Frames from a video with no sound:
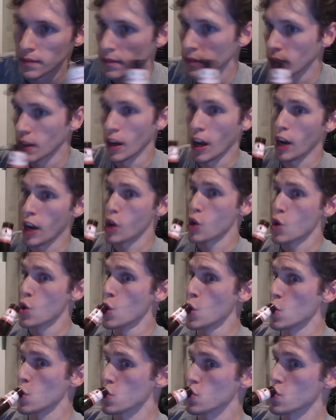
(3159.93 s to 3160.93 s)
Hey,
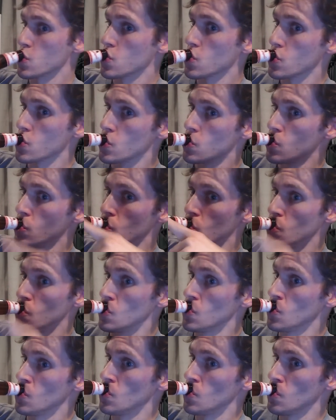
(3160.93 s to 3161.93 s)
hmm.
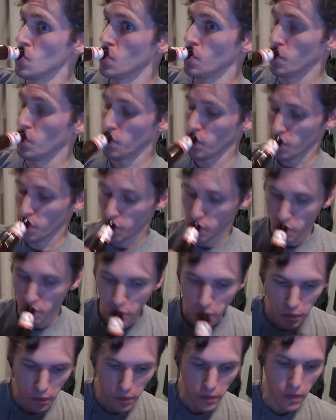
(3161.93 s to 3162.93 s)
Hmm.
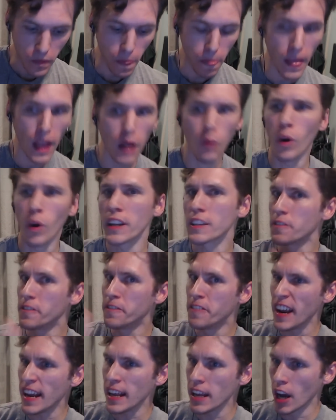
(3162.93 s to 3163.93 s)
One is
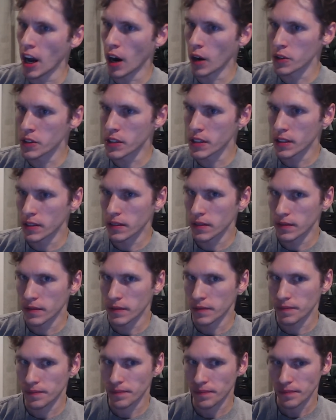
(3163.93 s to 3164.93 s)
videos.
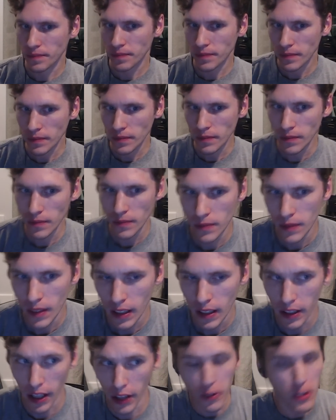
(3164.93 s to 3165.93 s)

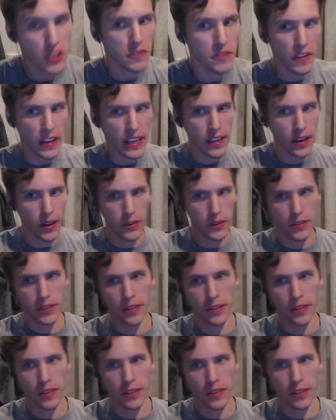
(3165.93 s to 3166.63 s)
And the other is videos.